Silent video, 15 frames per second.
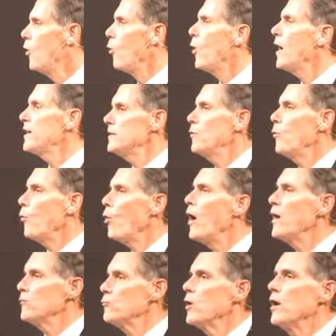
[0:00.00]
What,
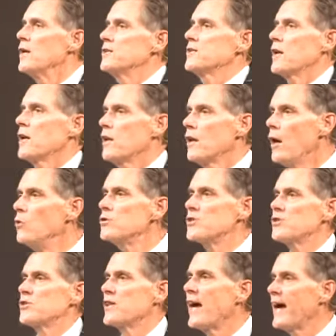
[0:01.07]
what runs a close
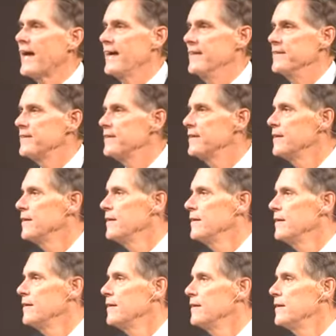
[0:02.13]
second
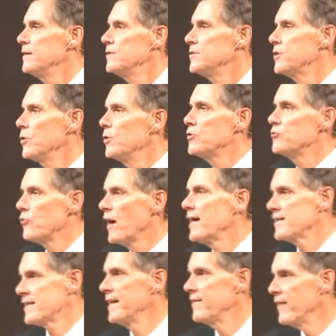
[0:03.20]
to
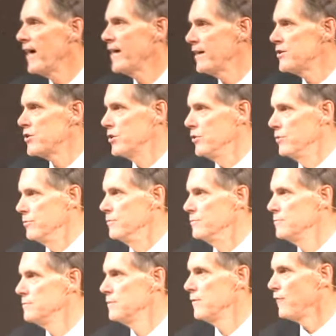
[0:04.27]
addressing that issue
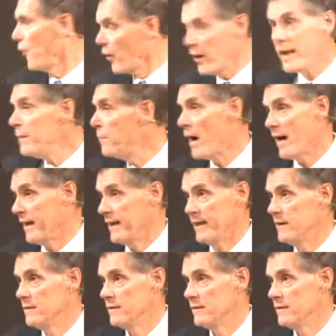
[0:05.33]
for anybody?